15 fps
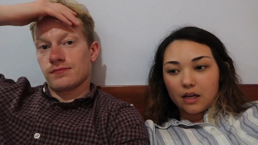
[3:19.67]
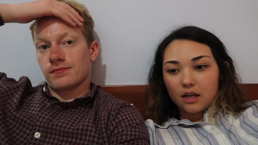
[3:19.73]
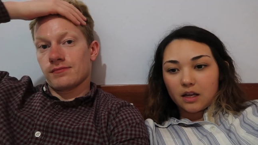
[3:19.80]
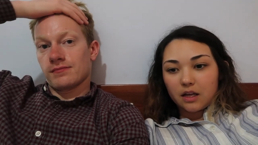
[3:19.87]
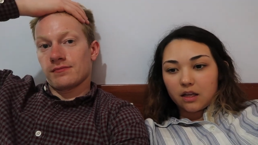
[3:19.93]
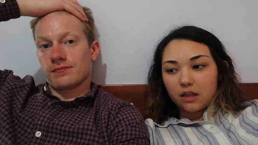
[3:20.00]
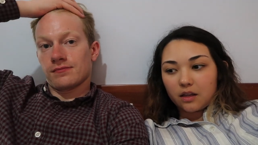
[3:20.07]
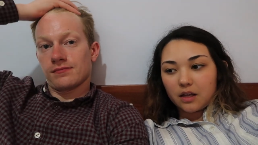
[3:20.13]

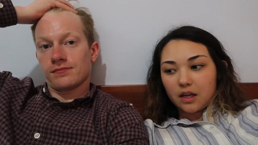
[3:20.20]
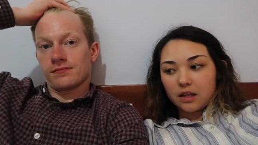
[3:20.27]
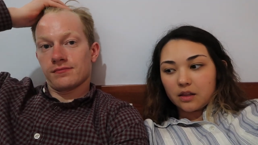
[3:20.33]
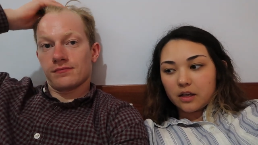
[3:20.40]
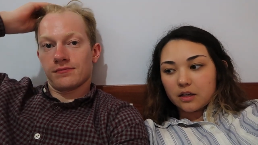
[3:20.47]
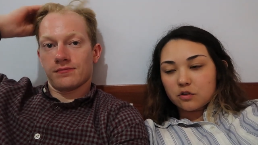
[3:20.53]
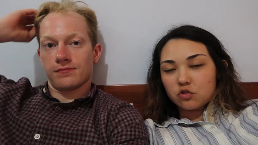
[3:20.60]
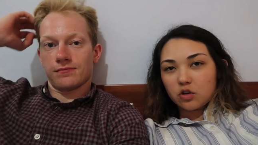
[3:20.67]
Speaker 1: And they
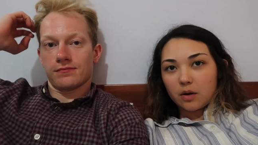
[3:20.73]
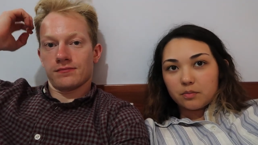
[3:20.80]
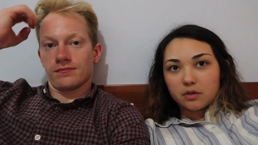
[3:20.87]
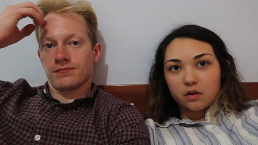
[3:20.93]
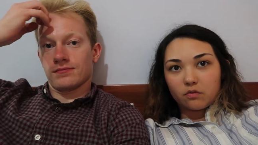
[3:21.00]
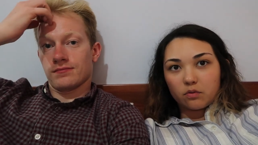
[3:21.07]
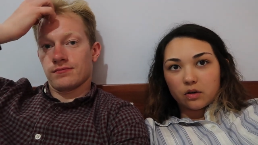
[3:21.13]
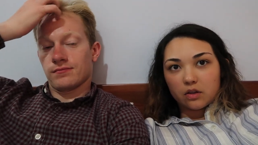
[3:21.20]
had like
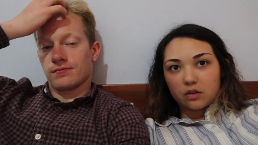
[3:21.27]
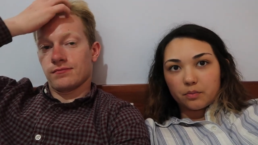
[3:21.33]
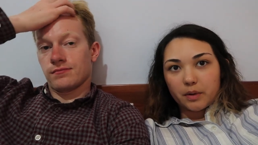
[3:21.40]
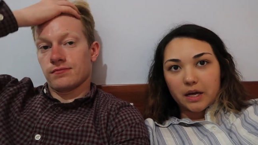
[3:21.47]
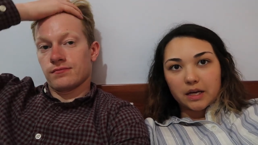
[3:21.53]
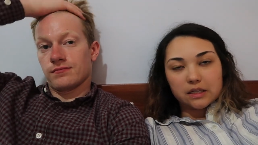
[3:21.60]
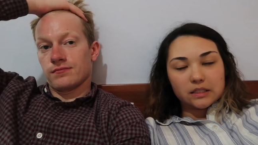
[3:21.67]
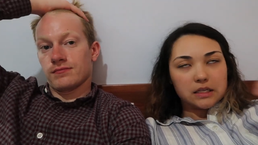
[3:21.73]
dropped off one of their
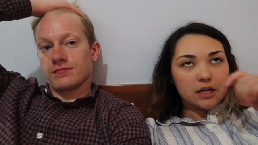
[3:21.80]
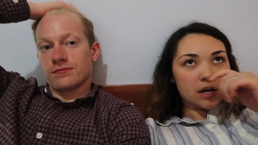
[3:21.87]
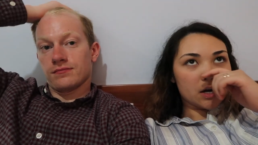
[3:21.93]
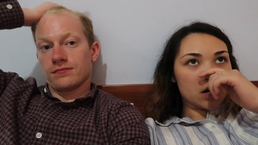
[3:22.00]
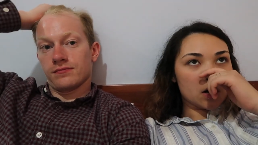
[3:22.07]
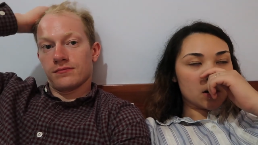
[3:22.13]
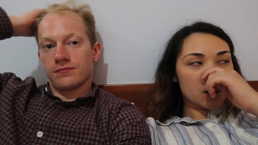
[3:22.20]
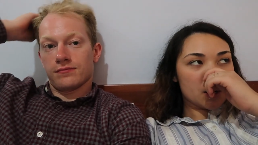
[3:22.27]
bags
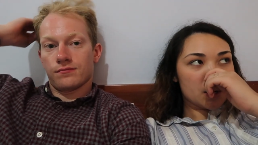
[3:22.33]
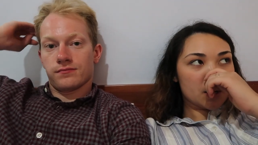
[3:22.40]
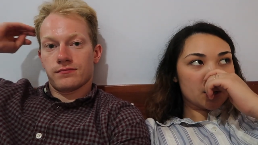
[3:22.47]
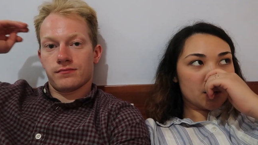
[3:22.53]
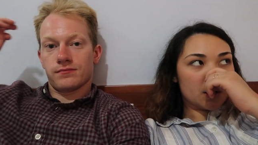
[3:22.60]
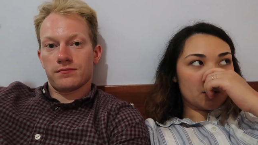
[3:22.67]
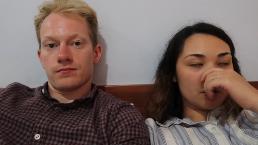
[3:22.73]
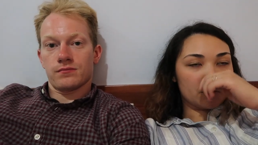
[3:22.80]
here
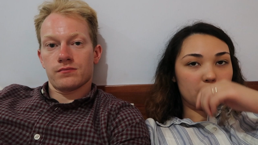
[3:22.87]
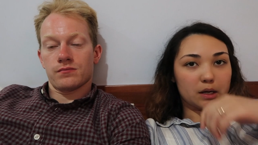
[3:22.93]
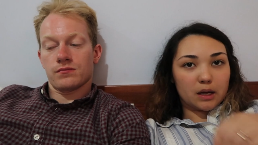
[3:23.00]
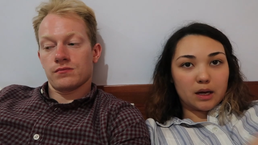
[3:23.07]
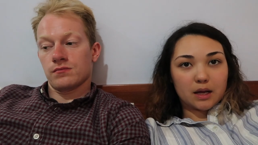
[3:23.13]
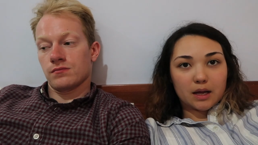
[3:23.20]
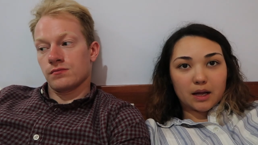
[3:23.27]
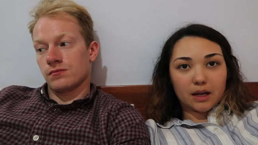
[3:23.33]

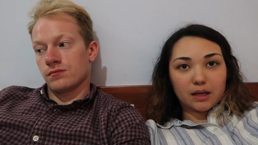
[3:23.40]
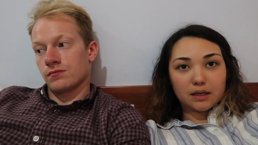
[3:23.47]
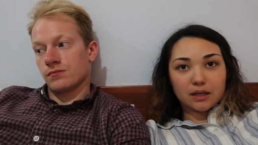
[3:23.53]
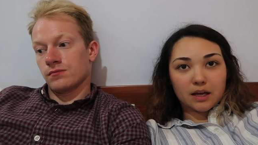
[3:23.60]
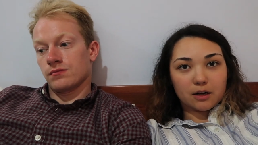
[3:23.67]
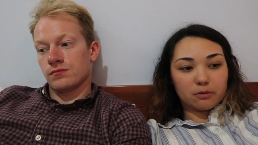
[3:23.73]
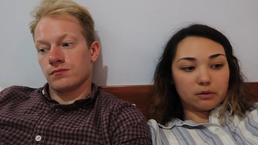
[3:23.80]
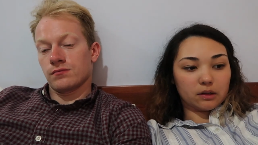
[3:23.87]
already and
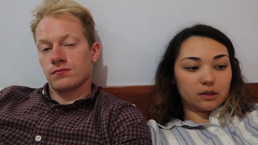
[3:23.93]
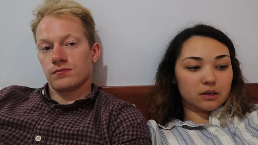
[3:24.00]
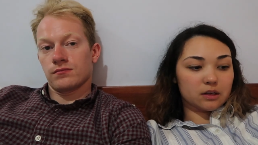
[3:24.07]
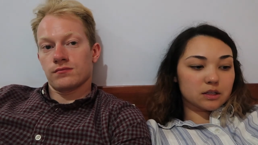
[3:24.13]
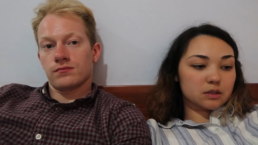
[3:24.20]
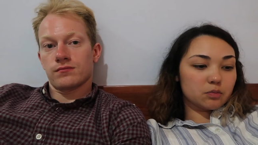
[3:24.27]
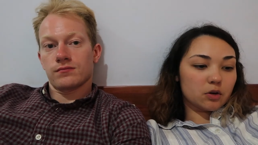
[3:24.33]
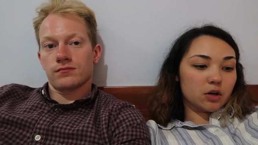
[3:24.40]
had a really good
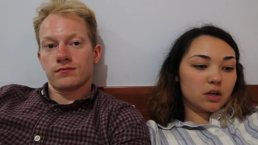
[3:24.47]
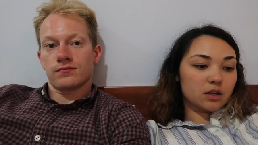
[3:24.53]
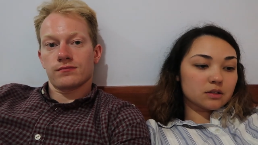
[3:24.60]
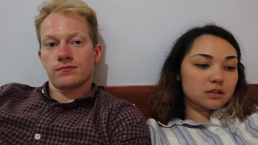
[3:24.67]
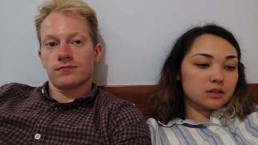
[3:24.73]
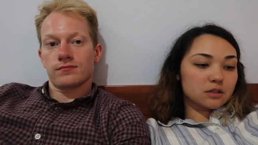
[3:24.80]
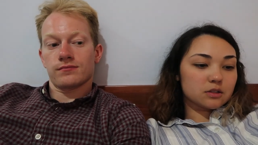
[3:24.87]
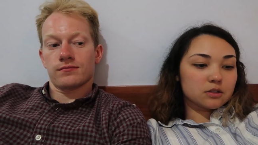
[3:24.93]

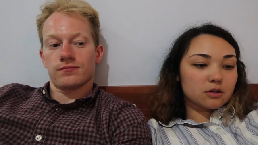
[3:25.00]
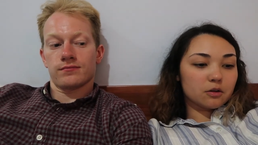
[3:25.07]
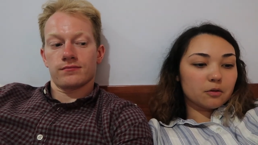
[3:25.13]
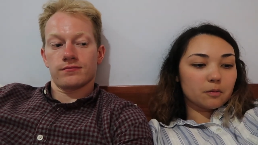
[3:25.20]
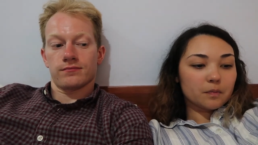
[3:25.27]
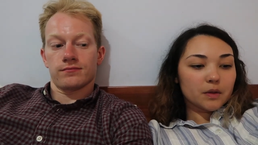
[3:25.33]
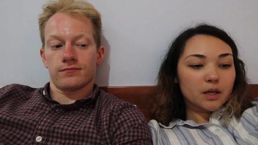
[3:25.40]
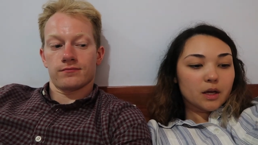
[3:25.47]
experience. And
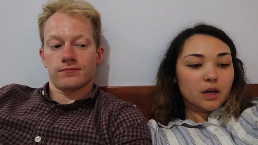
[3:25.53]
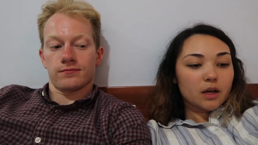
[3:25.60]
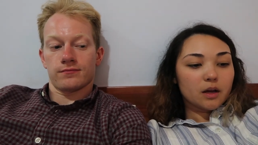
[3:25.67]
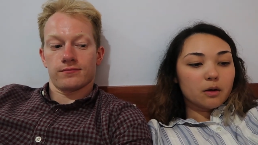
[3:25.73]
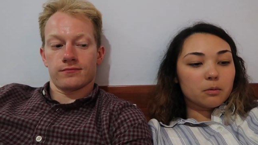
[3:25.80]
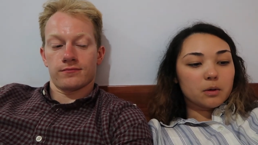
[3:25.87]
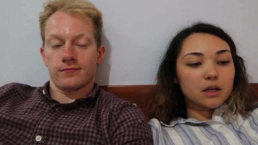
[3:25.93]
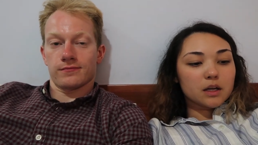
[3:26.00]
so
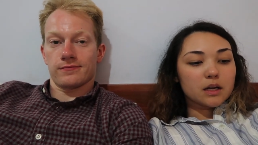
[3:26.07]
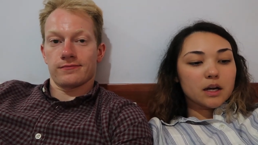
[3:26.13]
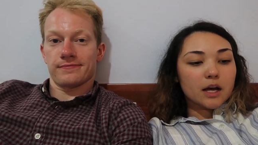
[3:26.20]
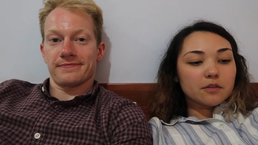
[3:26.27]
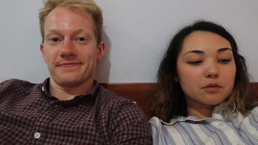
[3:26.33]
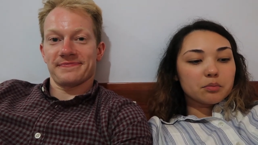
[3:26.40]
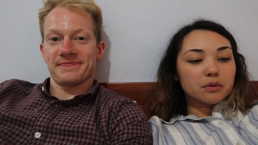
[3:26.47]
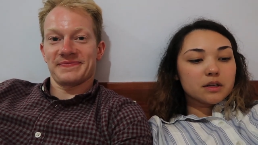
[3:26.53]
we didn't
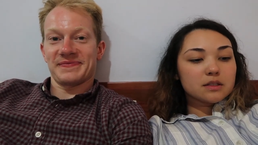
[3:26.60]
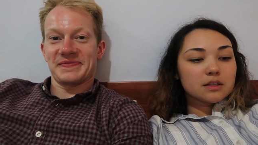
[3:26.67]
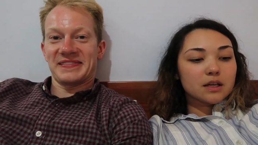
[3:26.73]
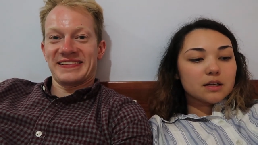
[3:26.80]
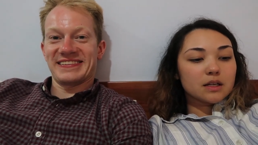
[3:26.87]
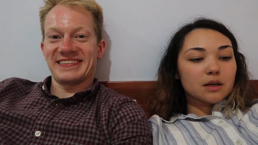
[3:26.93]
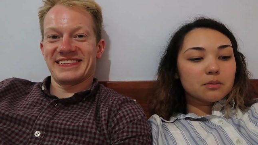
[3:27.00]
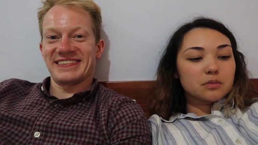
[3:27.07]
have a place
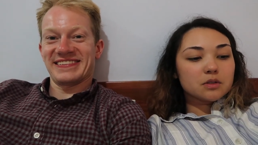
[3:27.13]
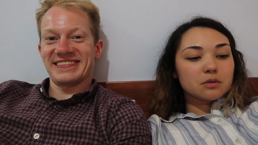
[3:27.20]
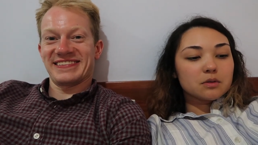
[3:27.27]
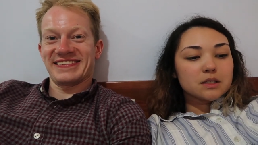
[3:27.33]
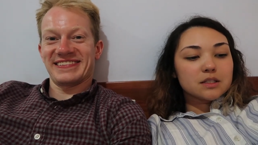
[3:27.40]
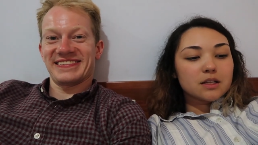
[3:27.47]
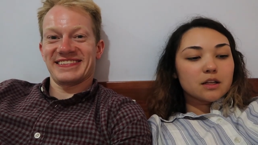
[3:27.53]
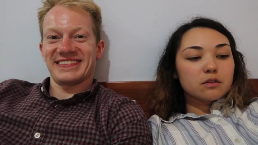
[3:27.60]
lined up. So
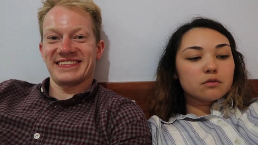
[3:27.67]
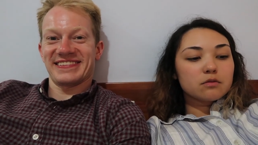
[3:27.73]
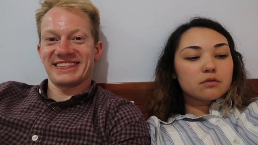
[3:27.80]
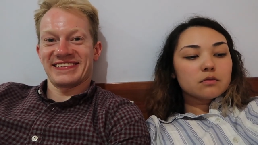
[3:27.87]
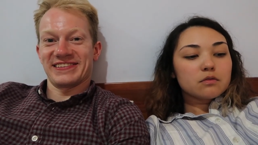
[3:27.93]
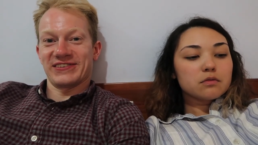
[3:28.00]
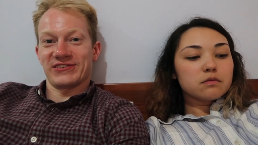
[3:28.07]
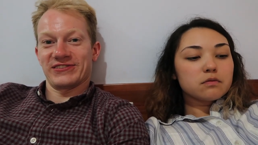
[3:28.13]
we said,
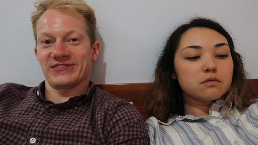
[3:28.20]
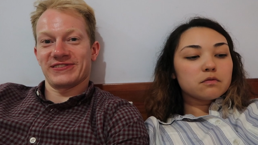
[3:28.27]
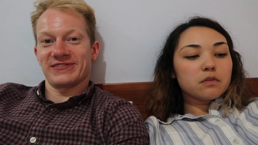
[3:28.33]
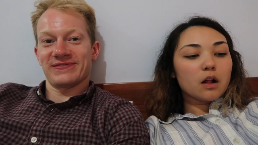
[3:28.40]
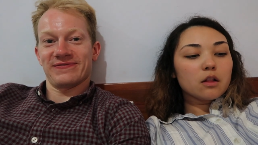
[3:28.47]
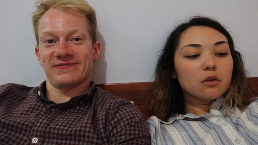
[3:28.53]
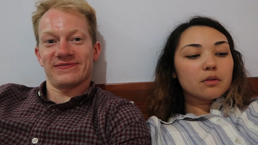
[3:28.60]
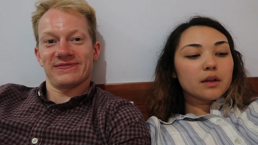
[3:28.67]

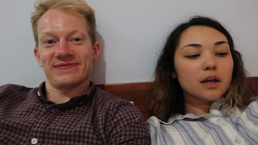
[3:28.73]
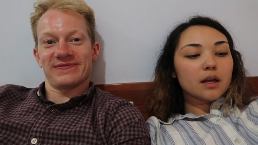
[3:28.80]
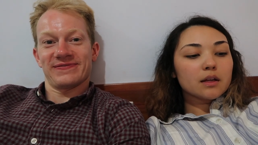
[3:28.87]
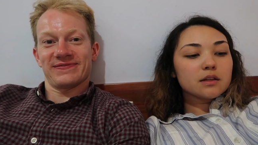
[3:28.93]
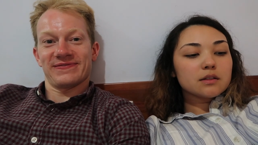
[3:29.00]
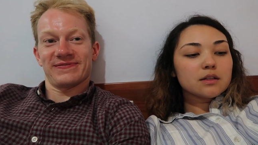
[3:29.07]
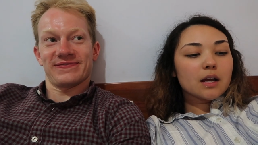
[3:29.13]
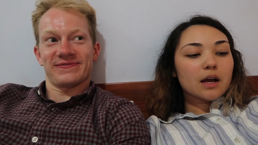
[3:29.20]
follow
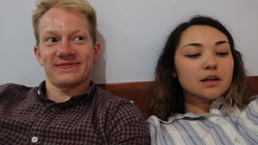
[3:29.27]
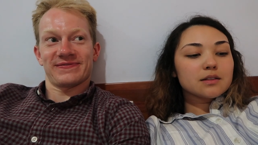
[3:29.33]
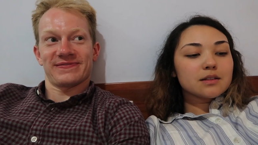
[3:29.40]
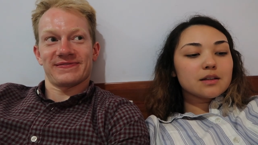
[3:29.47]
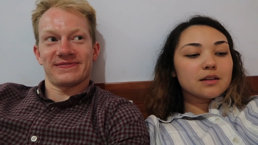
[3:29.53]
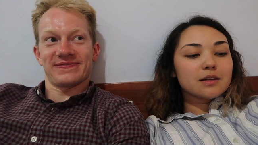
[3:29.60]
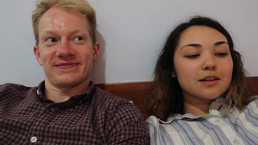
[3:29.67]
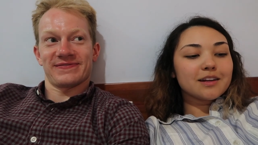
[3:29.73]
that
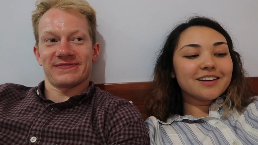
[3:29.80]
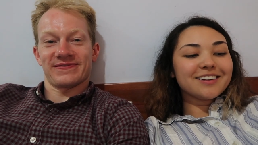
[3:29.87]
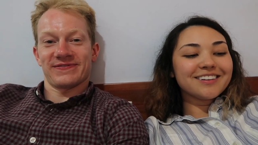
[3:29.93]
taxi,